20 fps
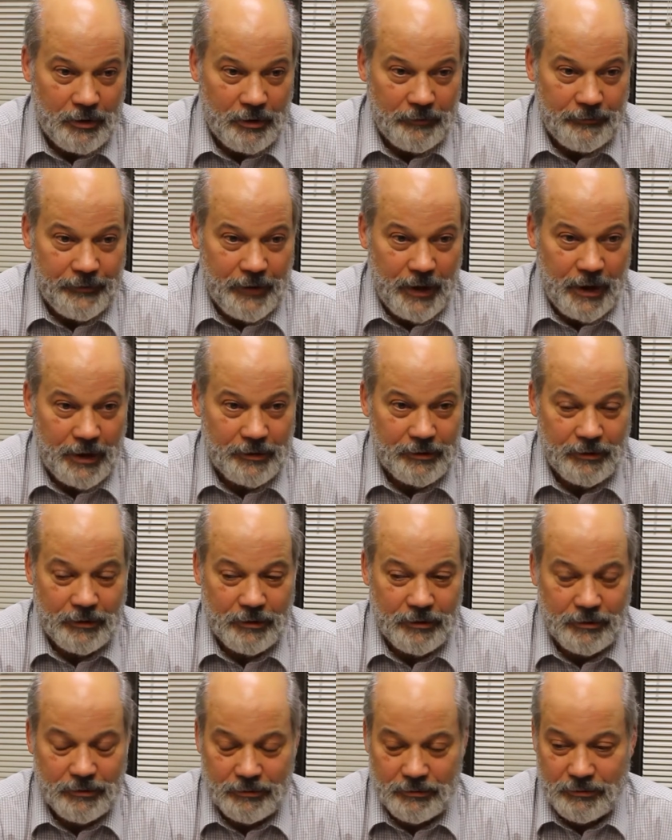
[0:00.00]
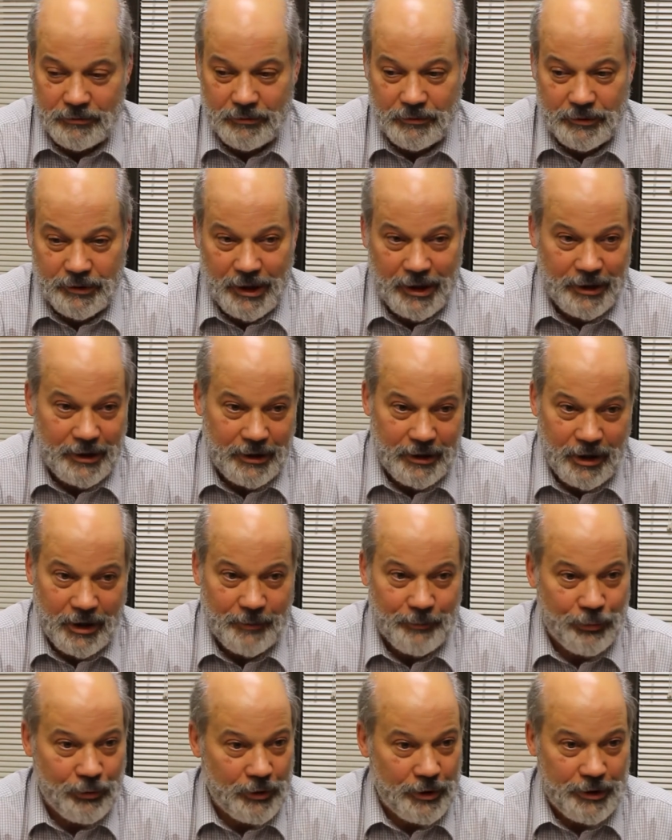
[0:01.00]
that
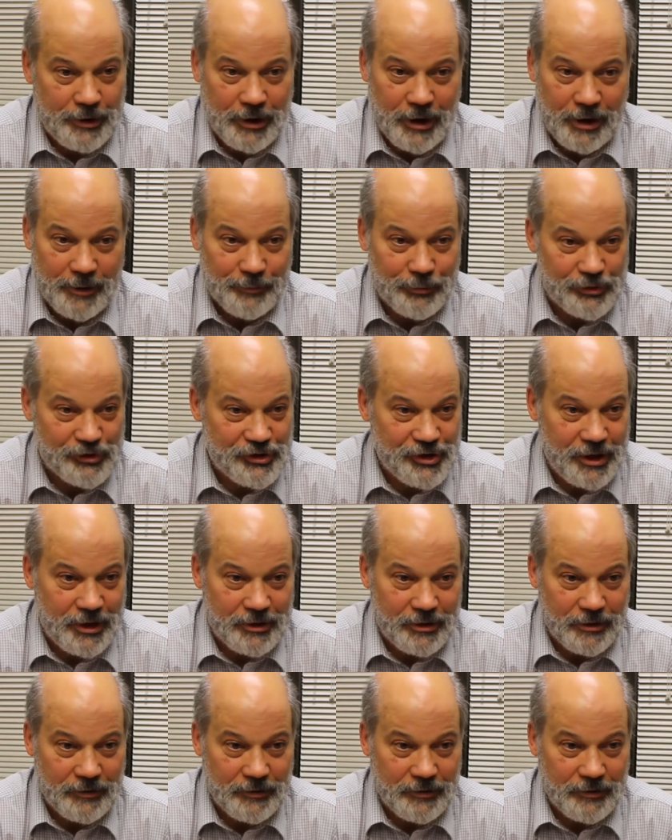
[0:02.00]
99.9%